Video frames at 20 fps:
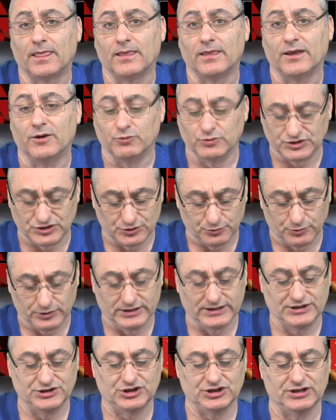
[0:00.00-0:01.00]
It was the
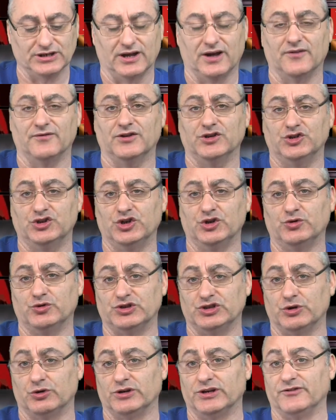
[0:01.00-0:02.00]
religion of the Jews.
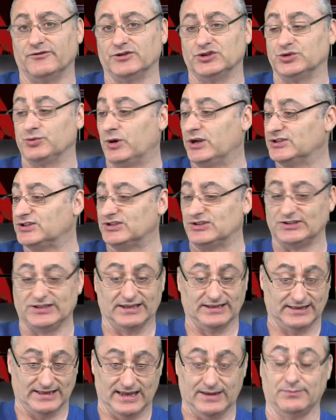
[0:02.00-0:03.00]
The only difference was is
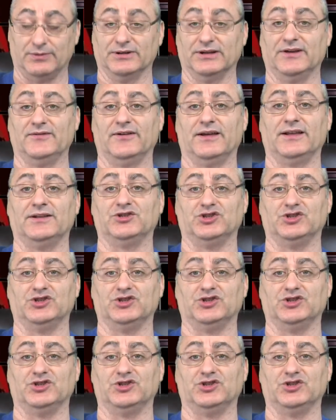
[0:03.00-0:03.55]
that they believed that